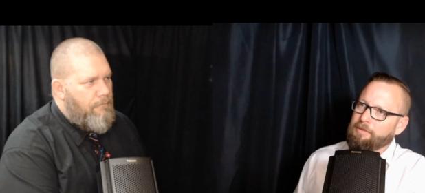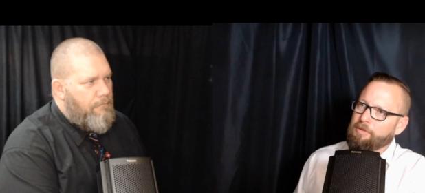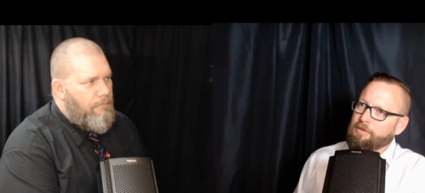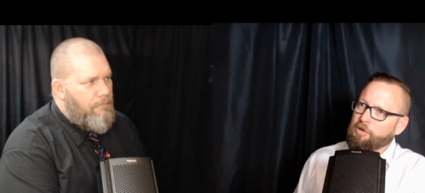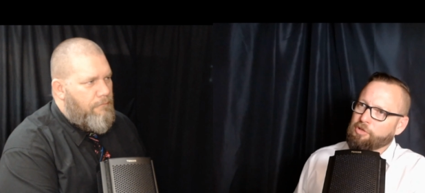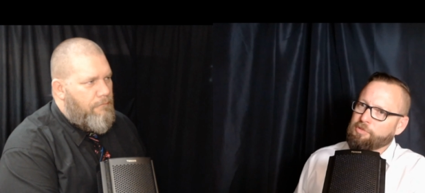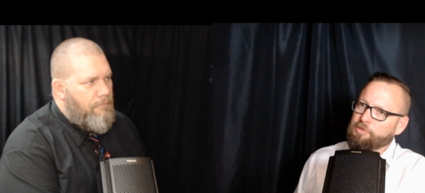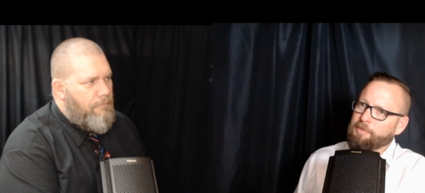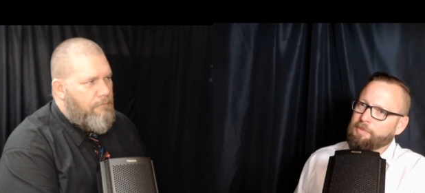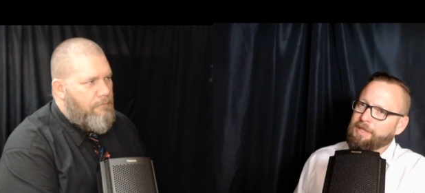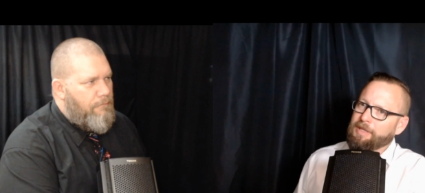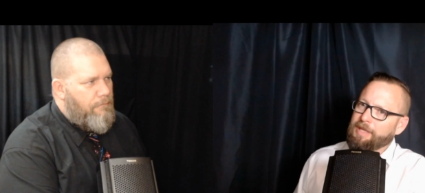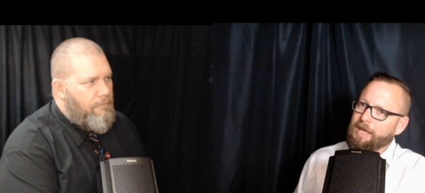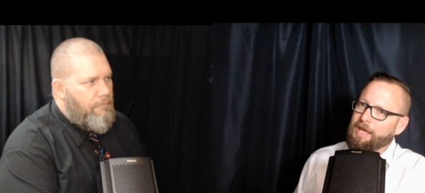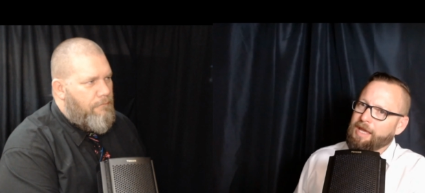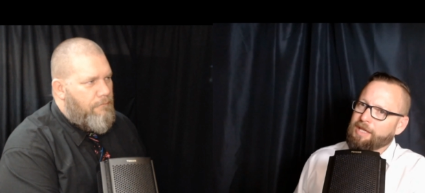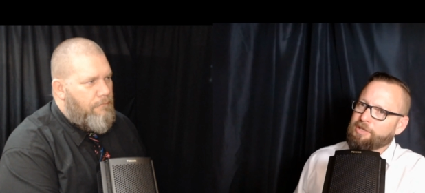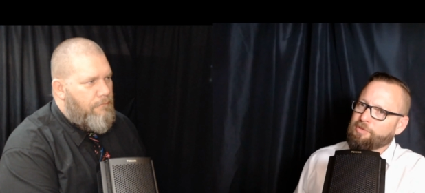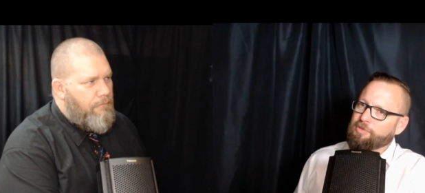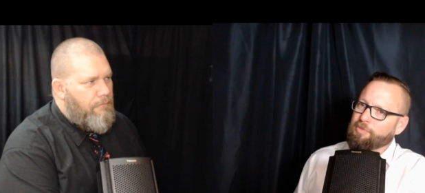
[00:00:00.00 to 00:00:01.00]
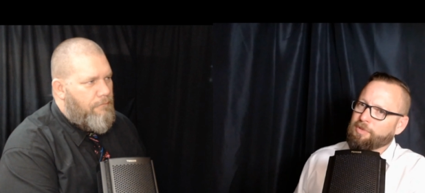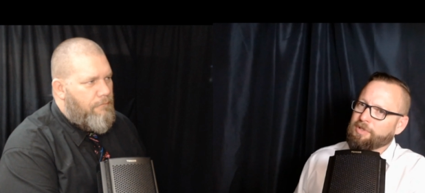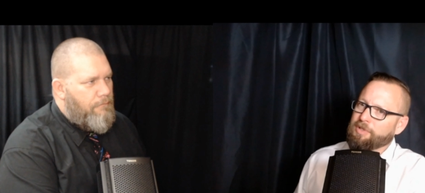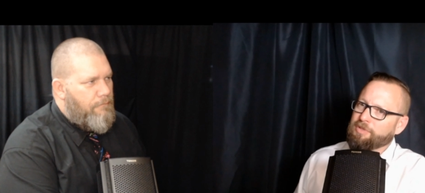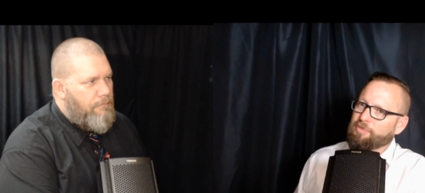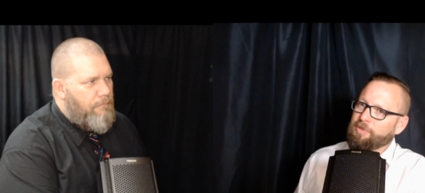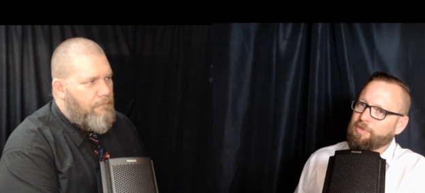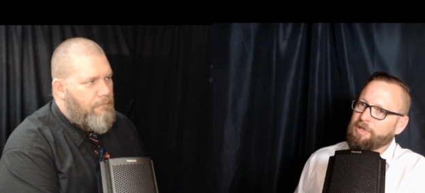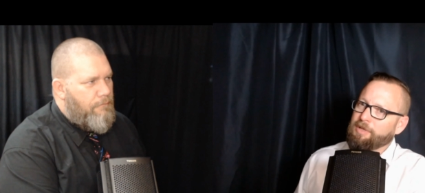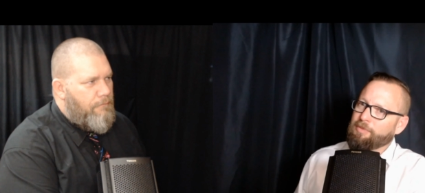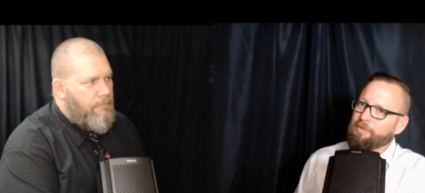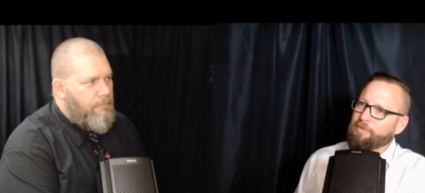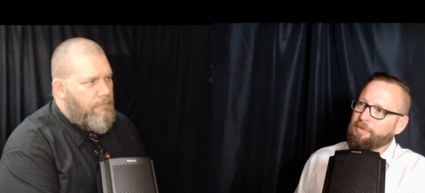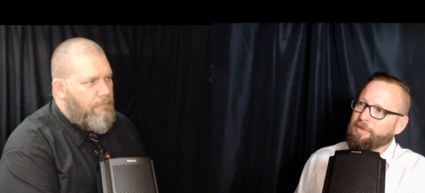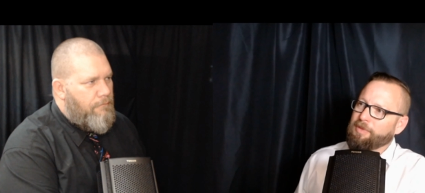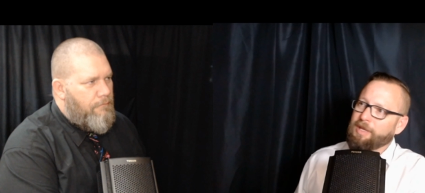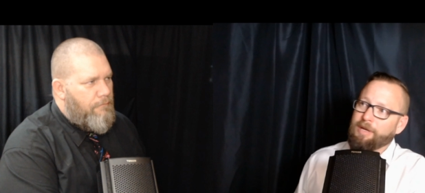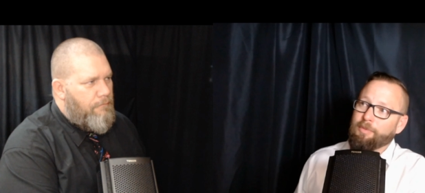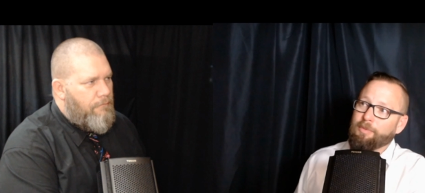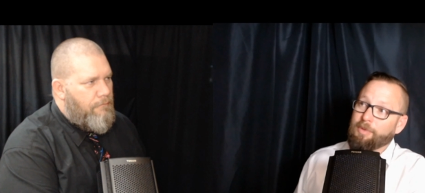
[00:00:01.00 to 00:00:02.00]
Speaker 1: ultimately, the answer was we
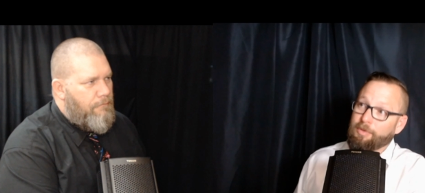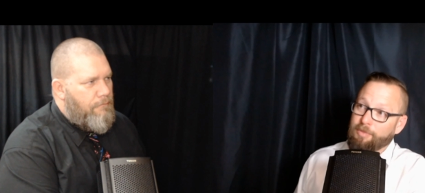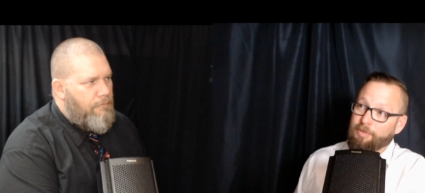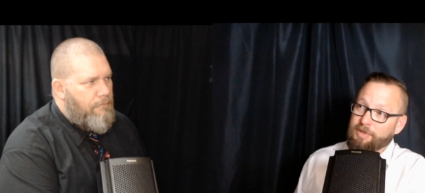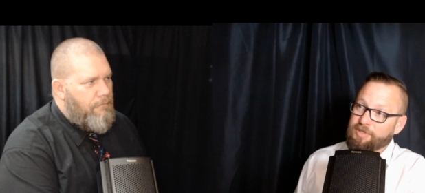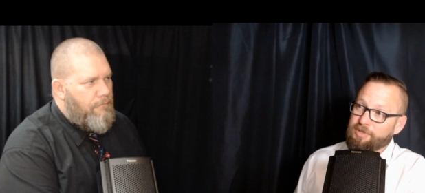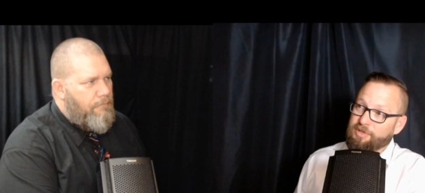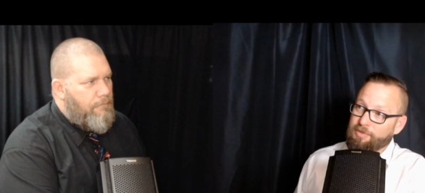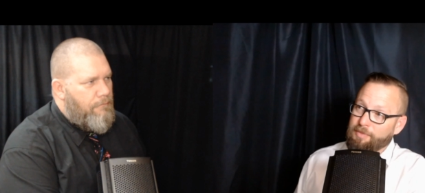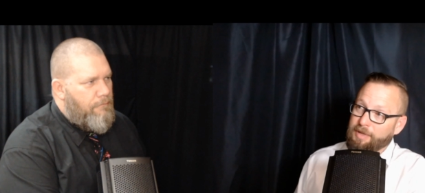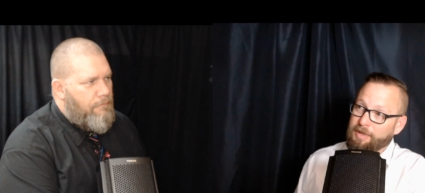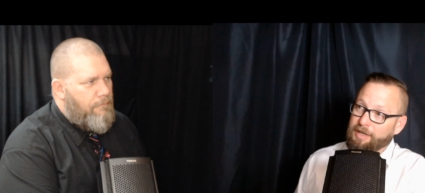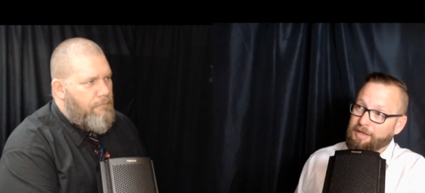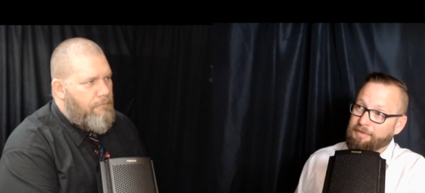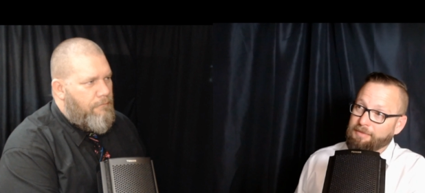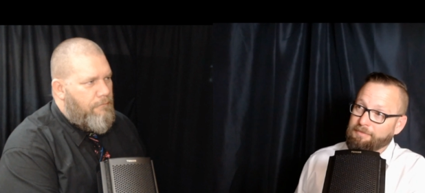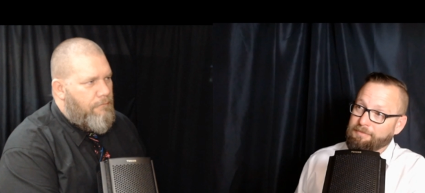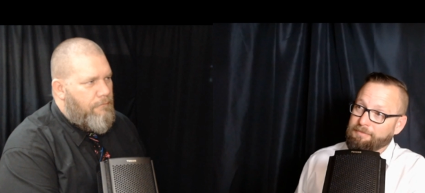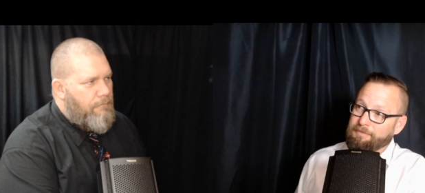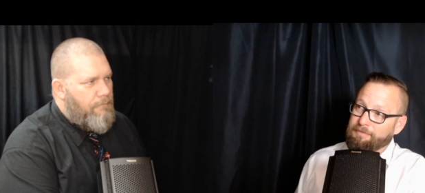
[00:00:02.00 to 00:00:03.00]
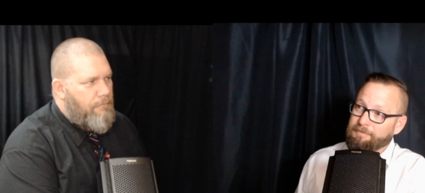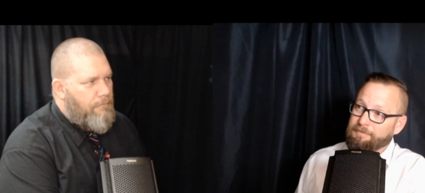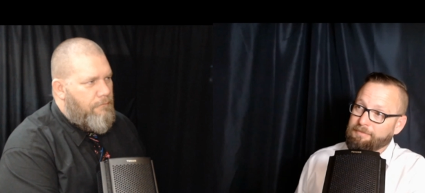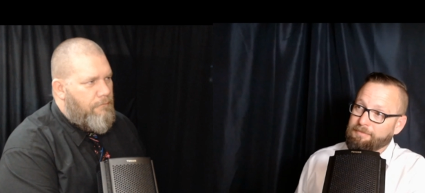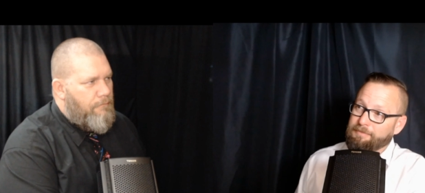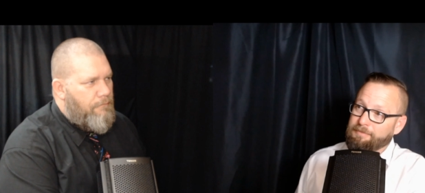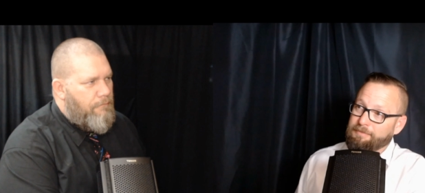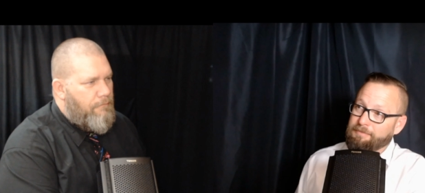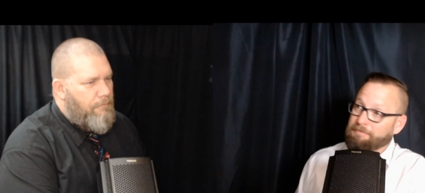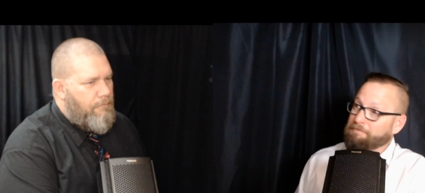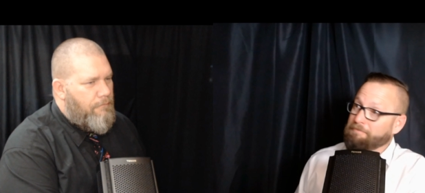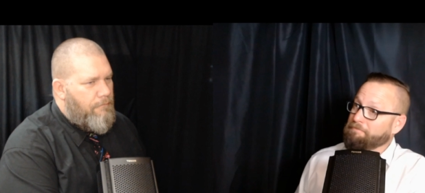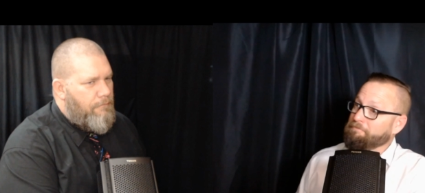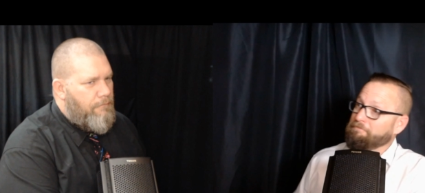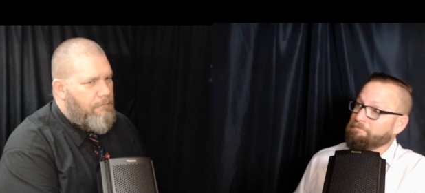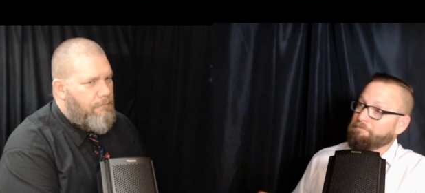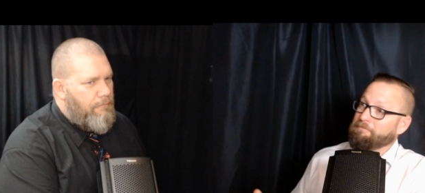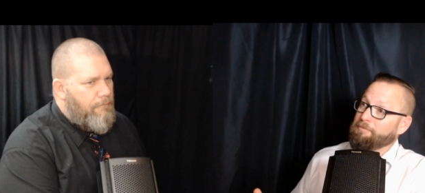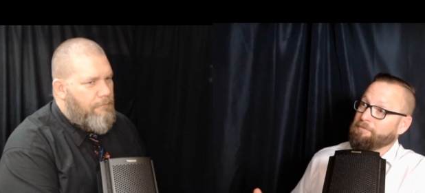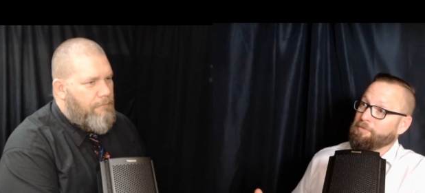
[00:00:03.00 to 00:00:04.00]
didn't. They didn't want to risk their money.
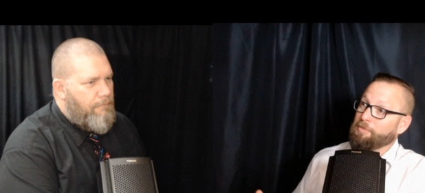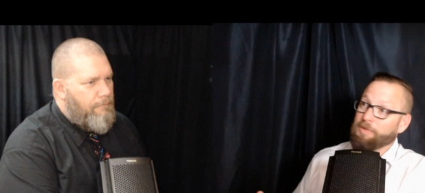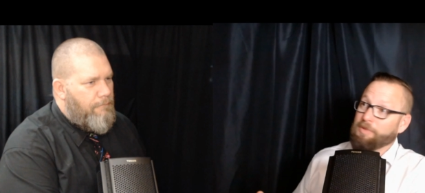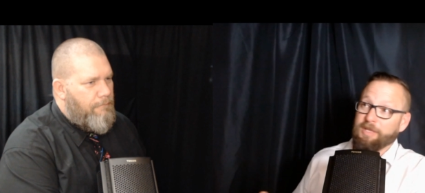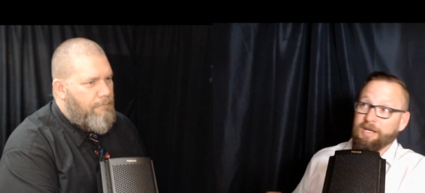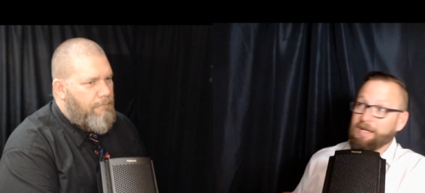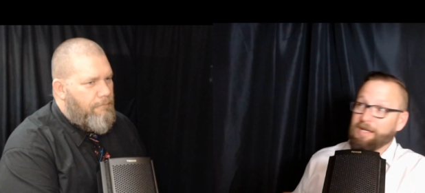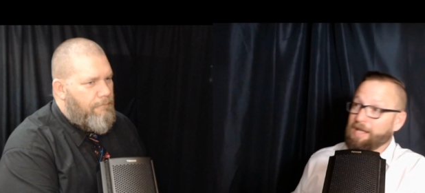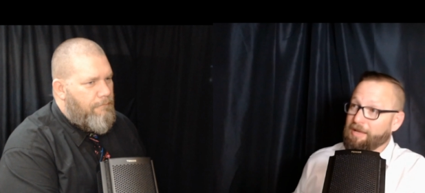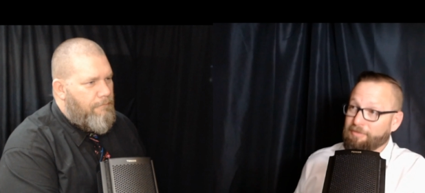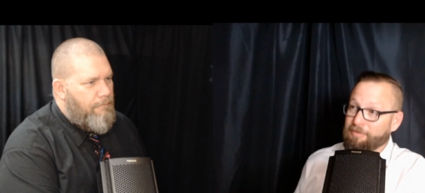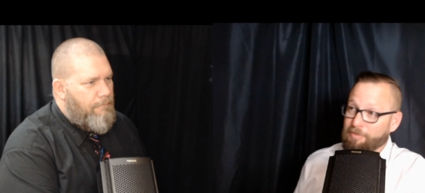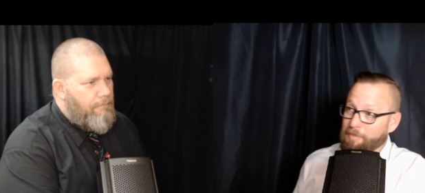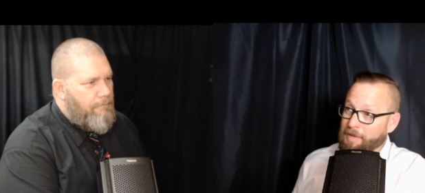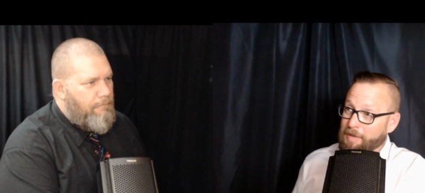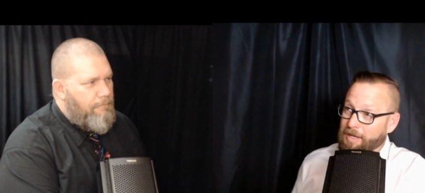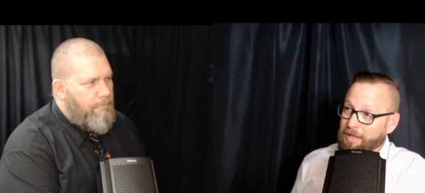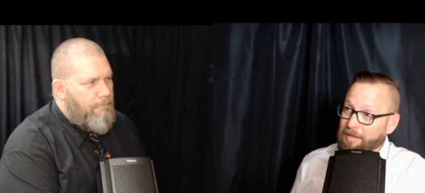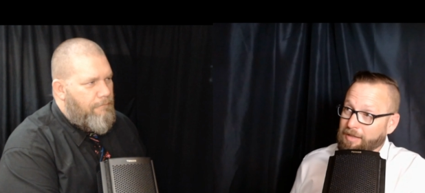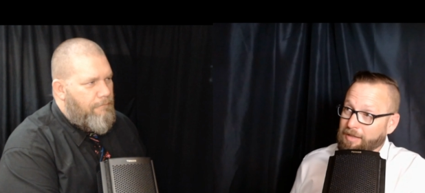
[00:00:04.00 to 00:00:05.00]
Well, then it ain't for me.